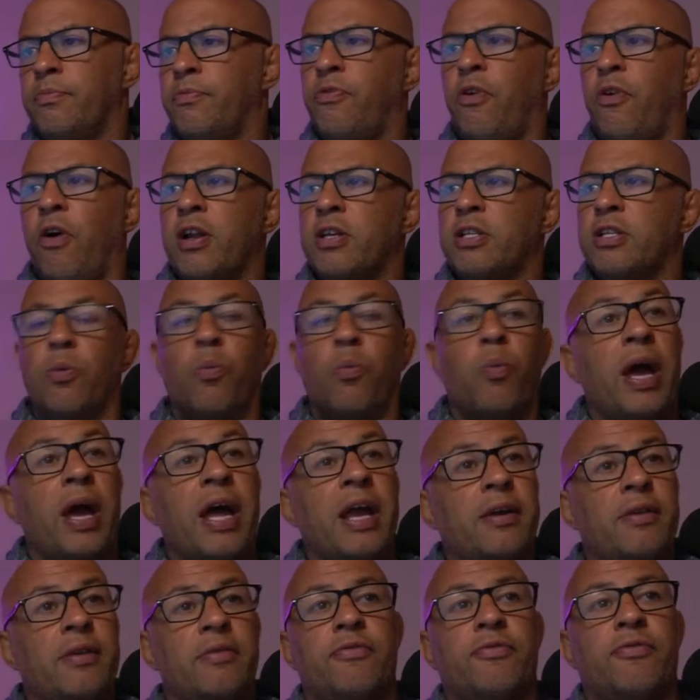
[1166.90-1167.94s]
fighters are
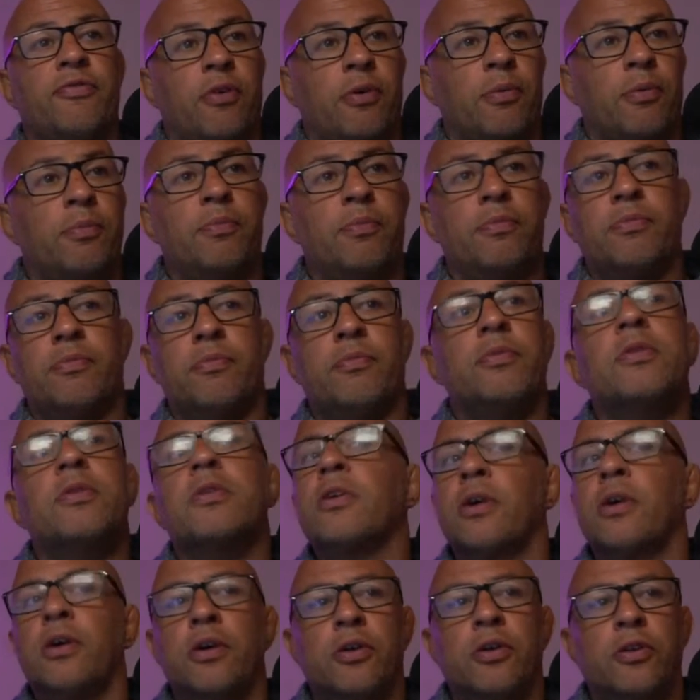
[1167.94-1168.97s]
wet from
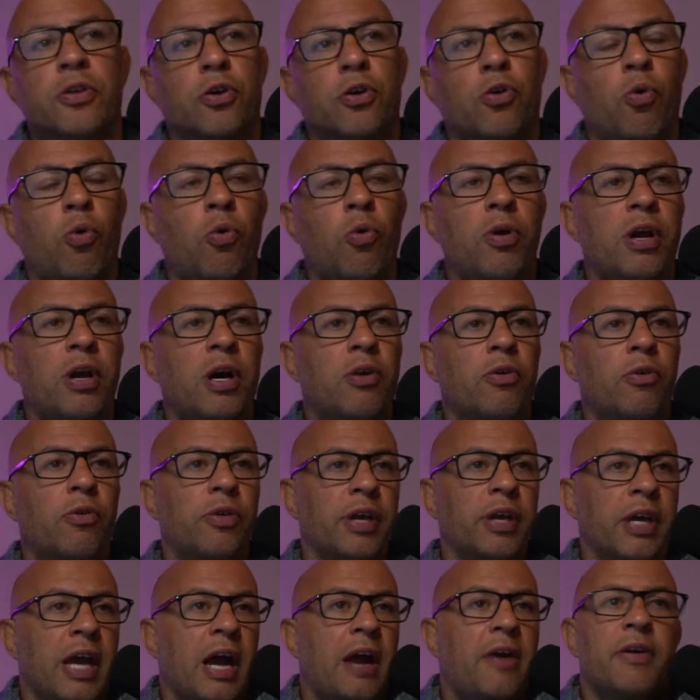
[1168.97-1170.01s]
the corner, or
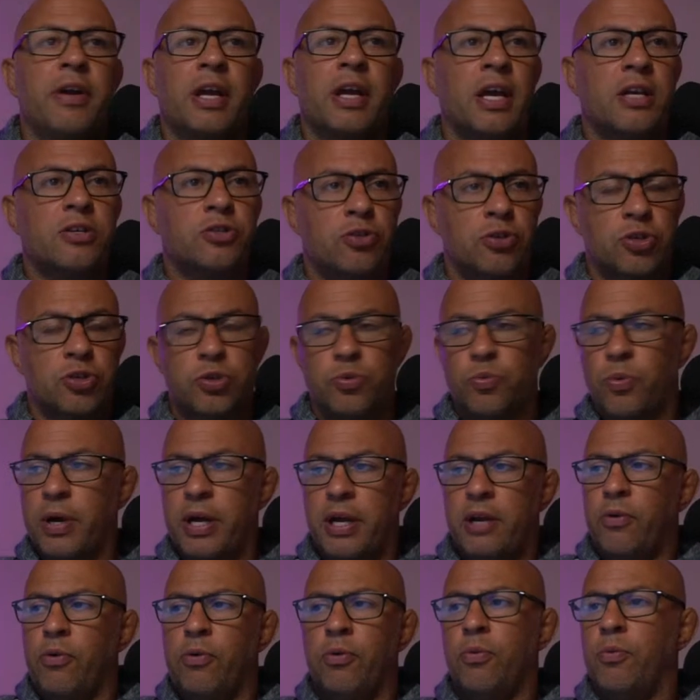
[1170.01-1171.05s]
they're carrying extra
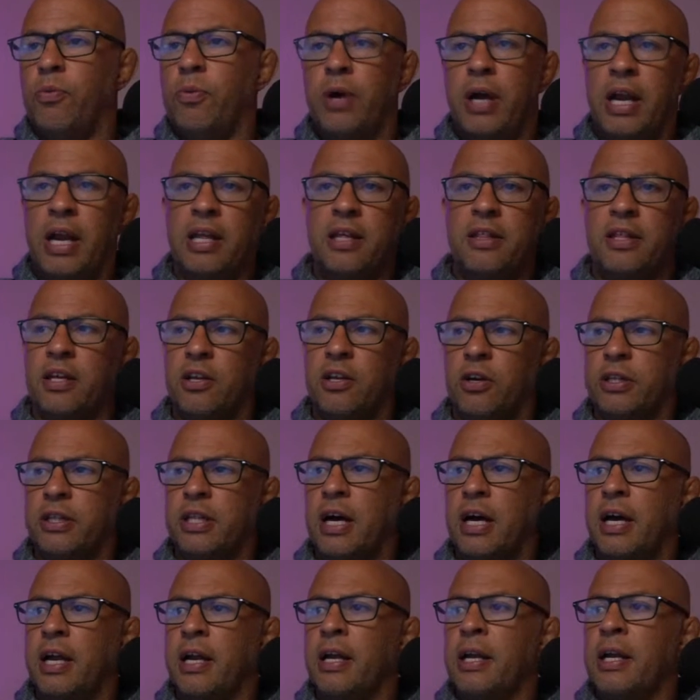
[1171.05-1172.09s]
sweat, or anything like
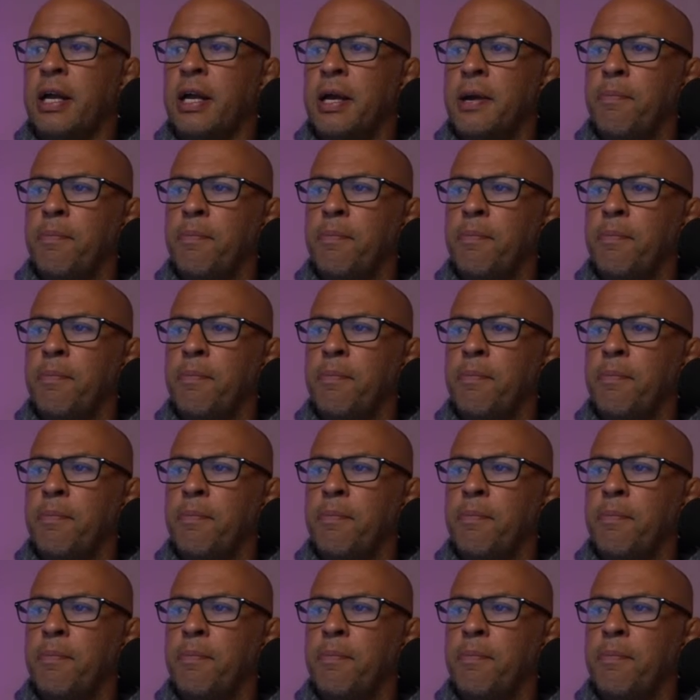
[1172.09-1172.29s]
that.